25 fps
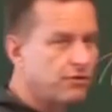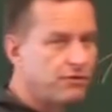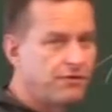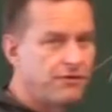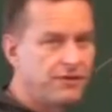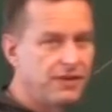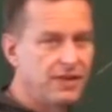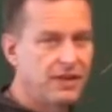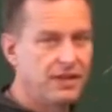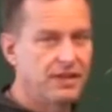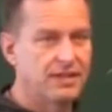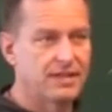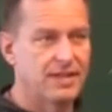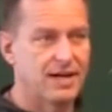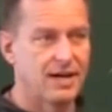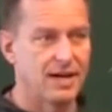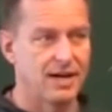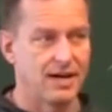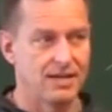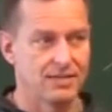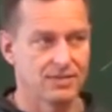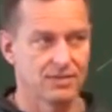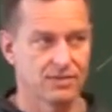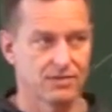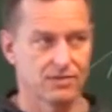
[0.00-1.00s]
fulfill the
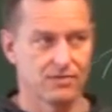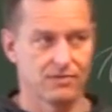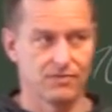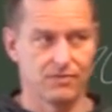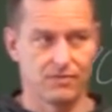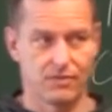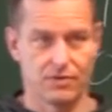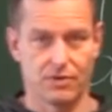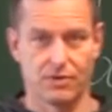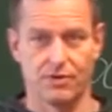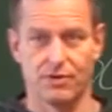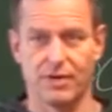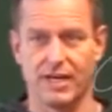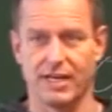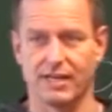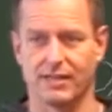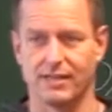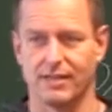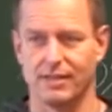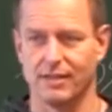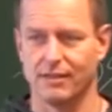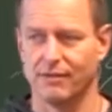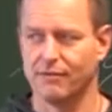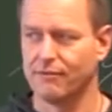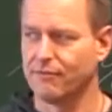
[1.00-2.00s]
task
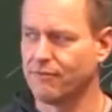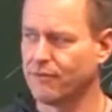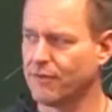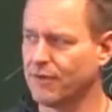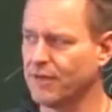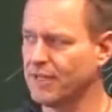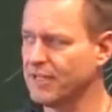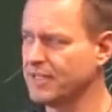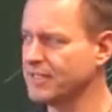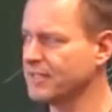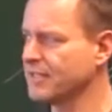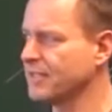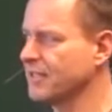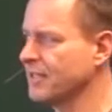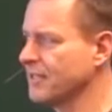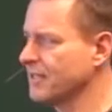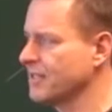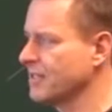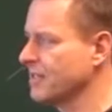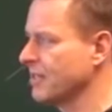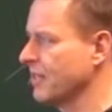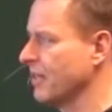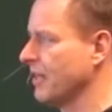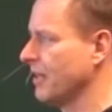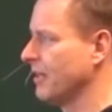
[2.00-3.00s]
correctly. For
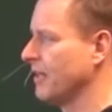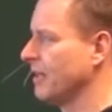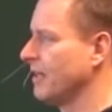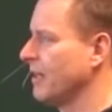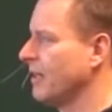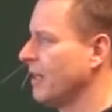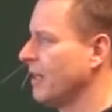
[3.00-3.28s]
instance,